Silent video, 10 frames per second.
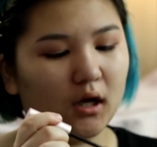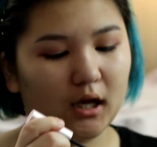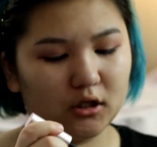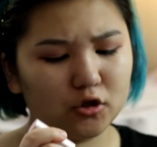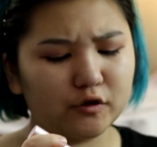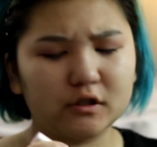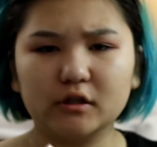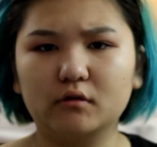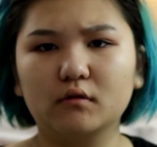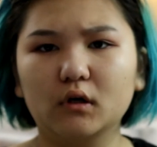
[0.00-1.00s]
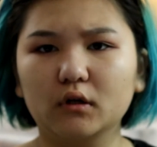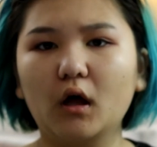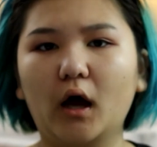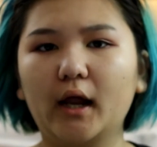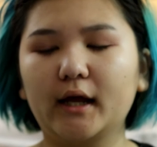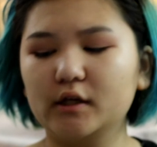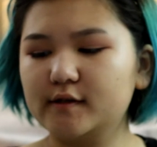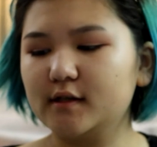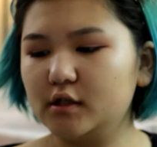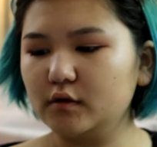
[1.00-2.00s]
I used to a lot. I
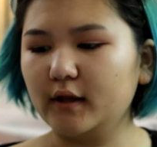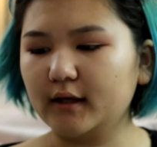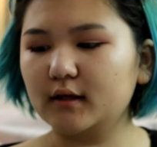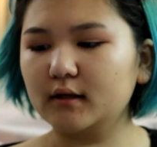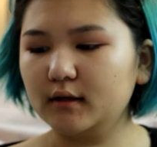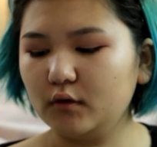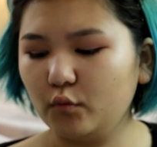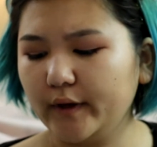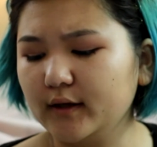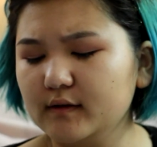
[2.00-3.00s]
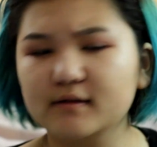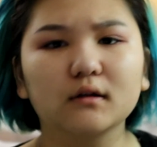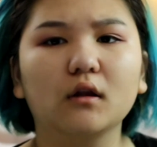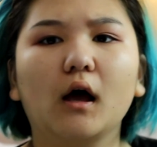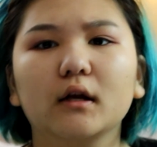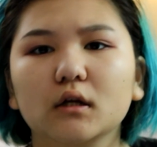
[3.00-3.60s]
used to do like wings a lot.